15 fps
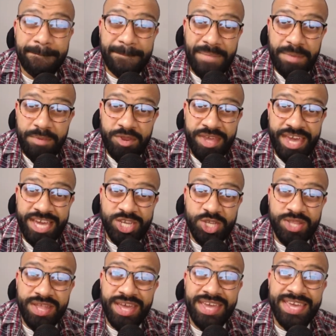communication
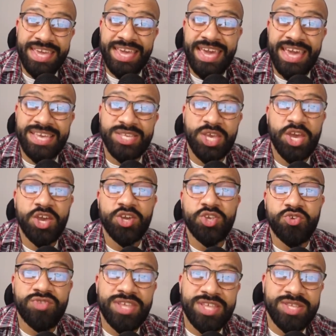there in case you need